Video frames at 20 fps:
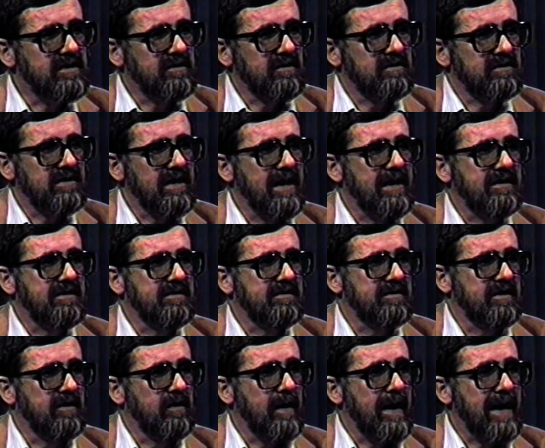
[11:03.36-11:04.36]
are sciences
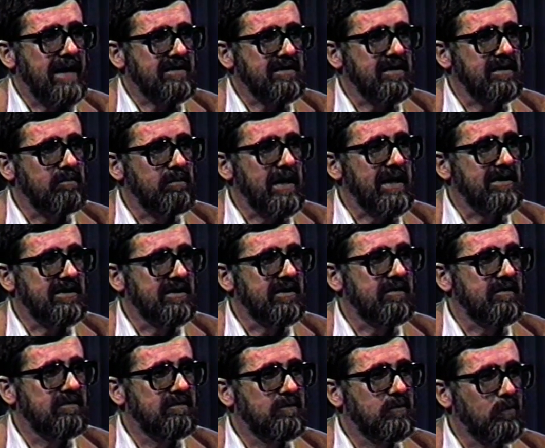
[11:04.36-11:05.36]
that are asking basic
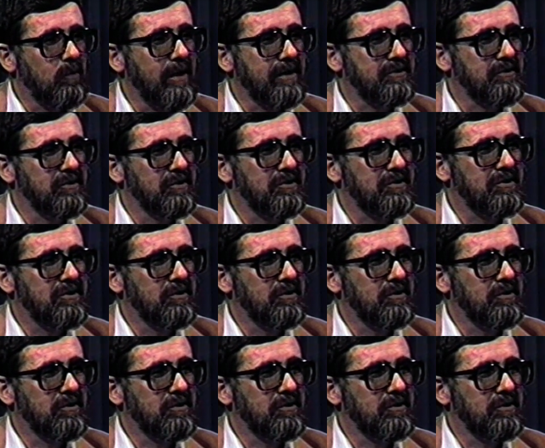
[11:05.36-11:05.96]
questions too.